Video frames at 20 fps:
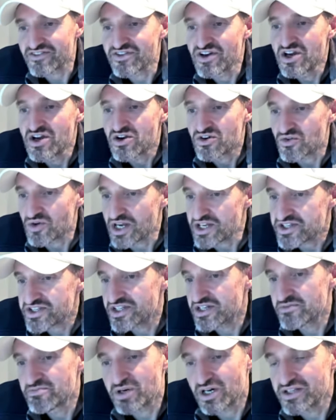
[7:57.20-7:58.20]
of
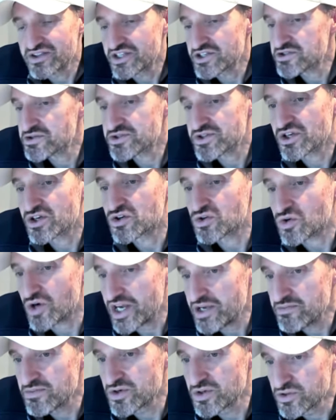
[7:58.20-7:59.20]
rested. But this was a
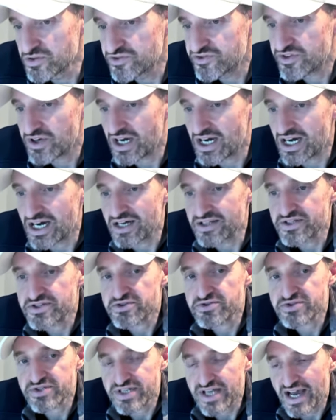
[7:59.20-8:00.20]
great move. Uh,
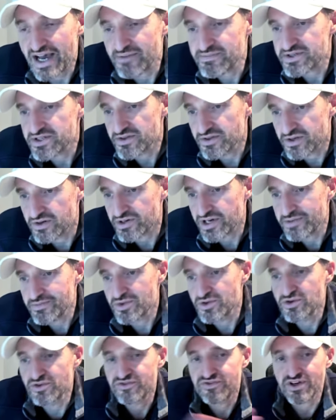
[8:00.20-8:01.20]
this was an absolute great
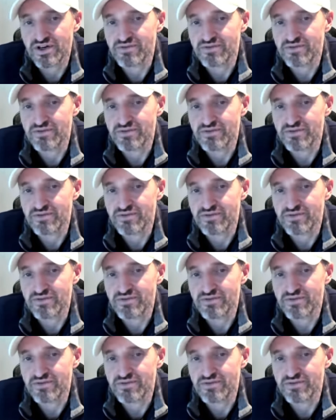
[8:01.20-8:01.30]
move.